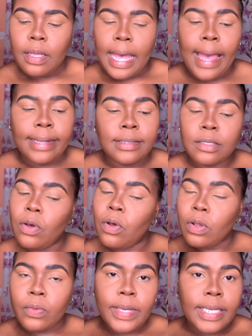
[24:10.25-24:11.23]
and
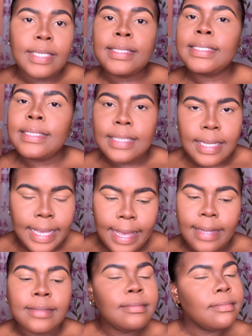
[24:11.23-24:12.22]
always,
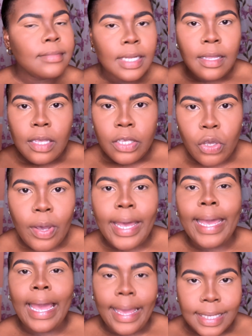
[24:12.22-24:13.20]
again, your
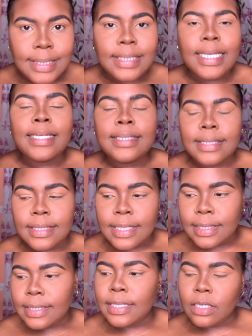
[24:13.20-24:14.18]
excess,
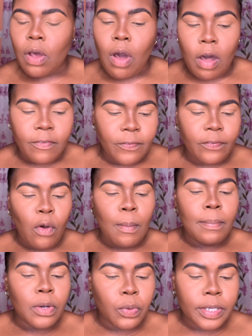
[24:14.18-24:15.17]
dust it off or
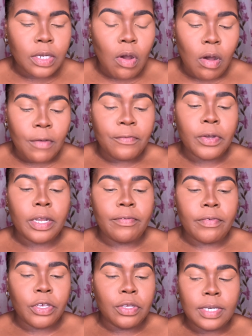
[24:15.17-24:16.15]
blow it off, whatever
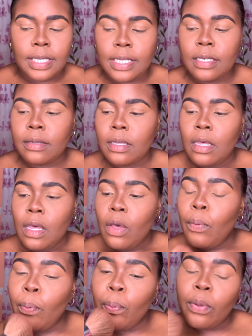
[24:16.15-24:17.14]
you need.
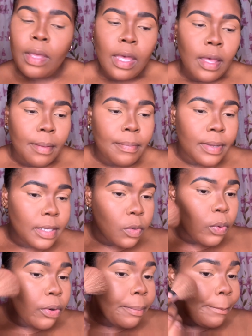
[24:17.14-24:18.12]
But
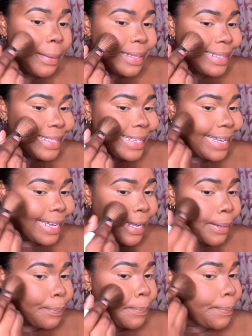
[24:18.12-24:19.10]
we're building
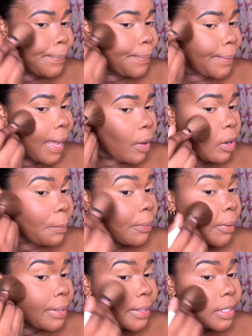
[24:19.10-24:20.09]
up our
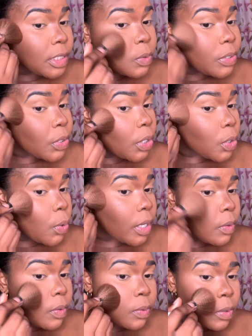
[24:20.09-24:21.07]
product. We're not
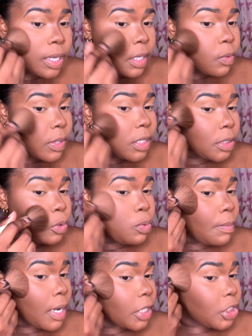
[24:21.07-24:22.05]
going in with too
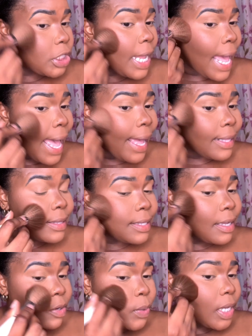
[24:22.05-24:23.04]
much, and
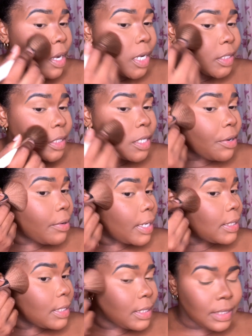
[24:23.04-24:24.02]
then we can't
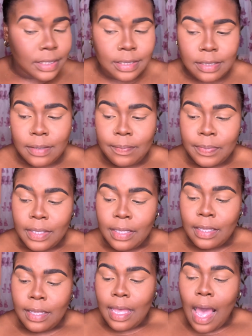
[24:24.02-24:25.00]
correct it
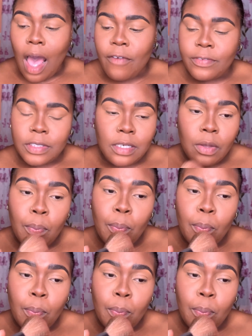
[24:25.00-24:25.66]
after.